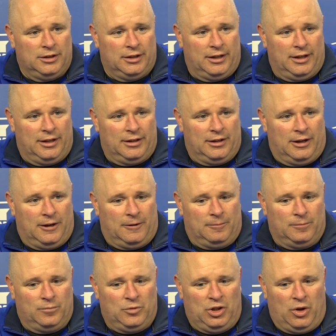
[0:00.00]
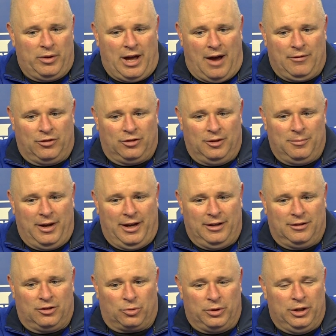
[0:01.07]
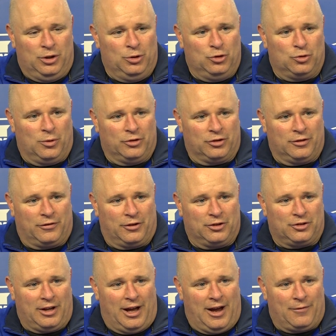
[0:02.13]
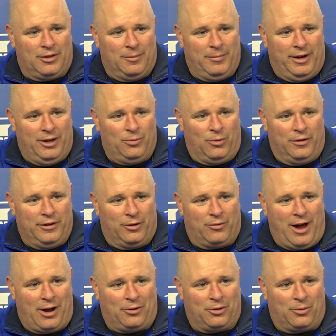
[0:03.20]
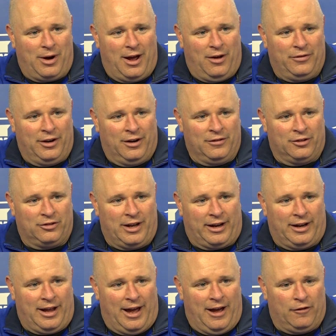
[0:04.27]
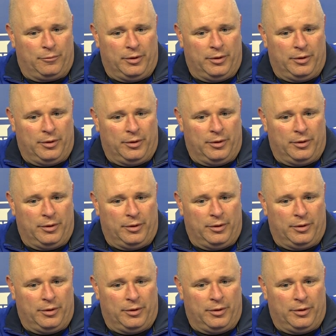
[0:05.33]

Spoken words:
And, you know, he obviously made three huge ones in the first half and then made one that rattled around there in the second half,